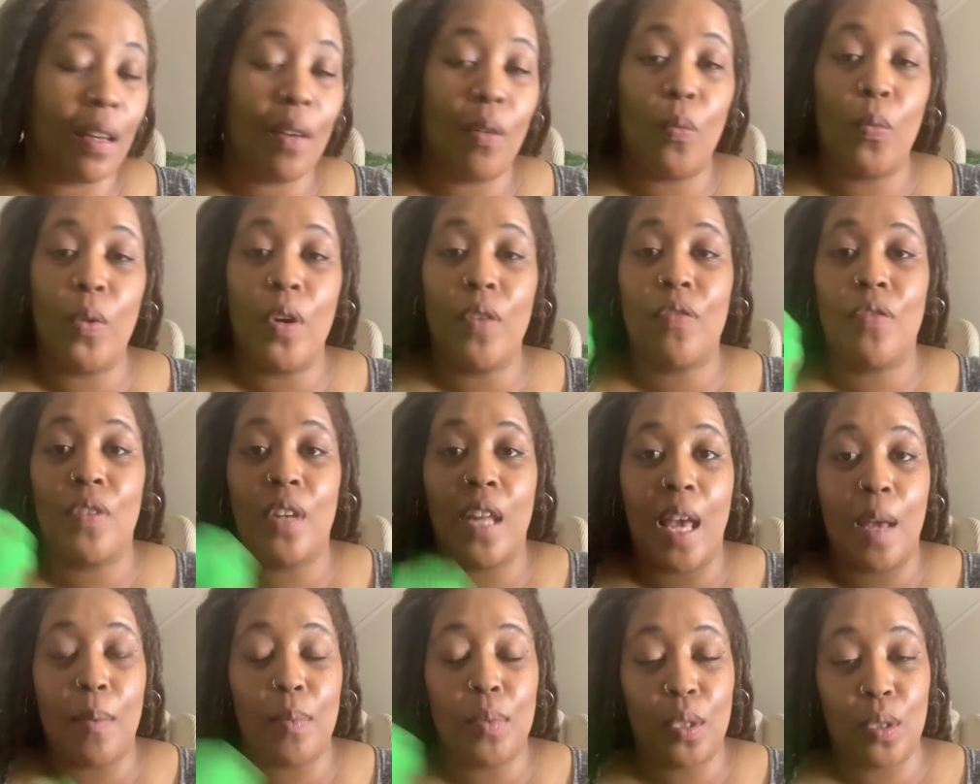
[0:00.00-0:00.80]
with
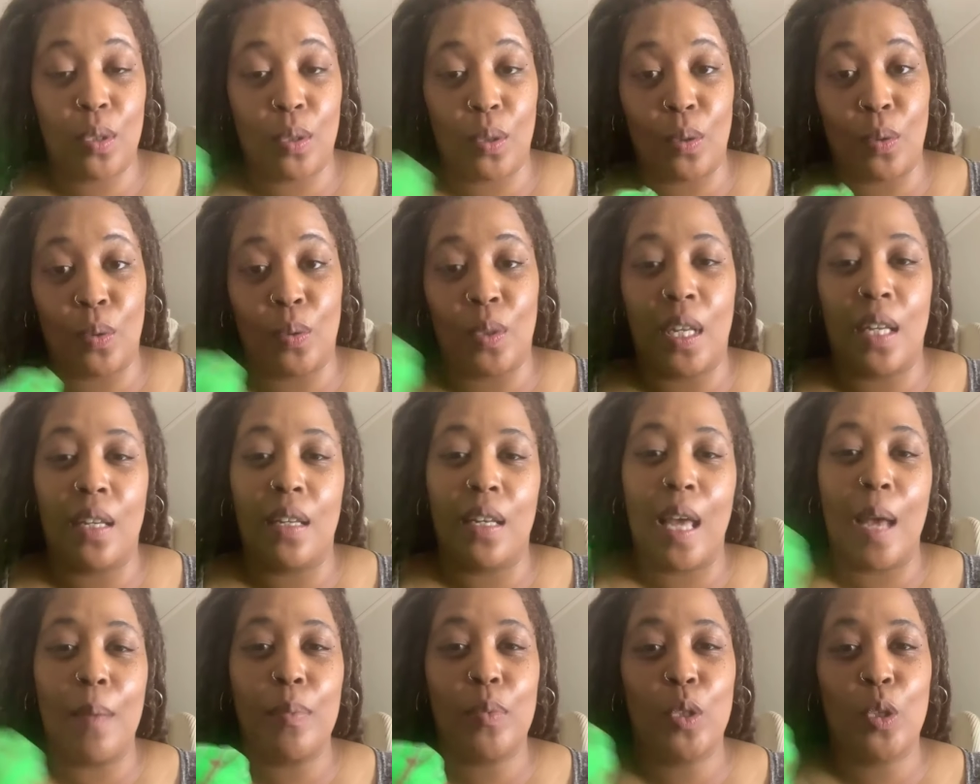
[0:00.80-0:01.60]
Neptune, and
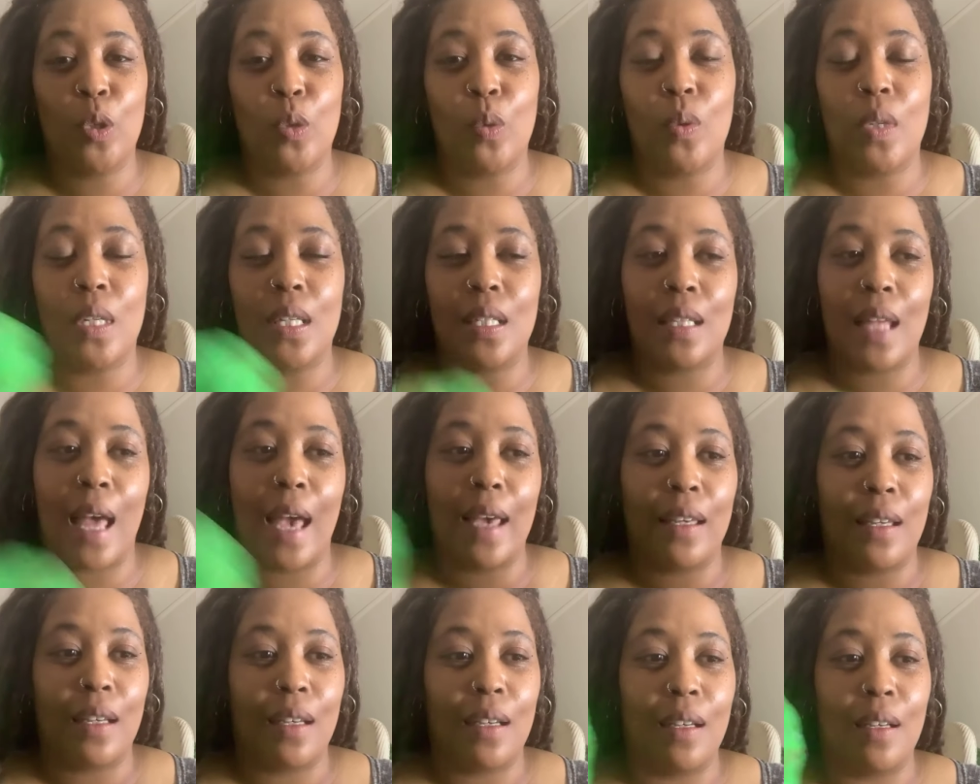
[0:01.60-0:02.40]
Neptune is
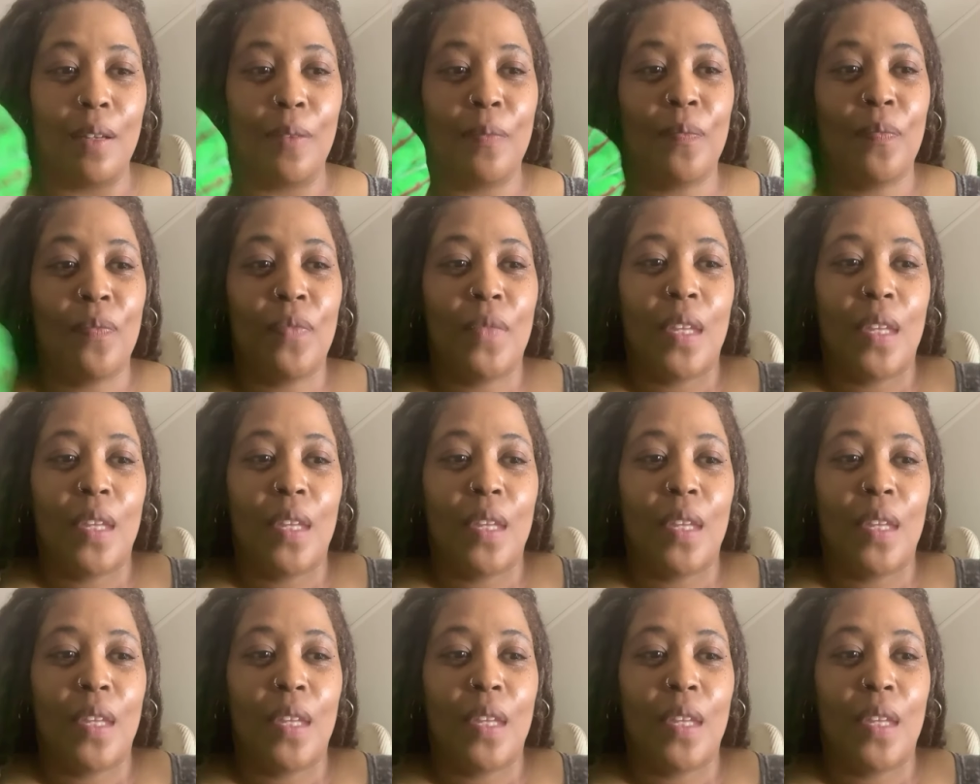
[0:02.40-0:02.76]
like I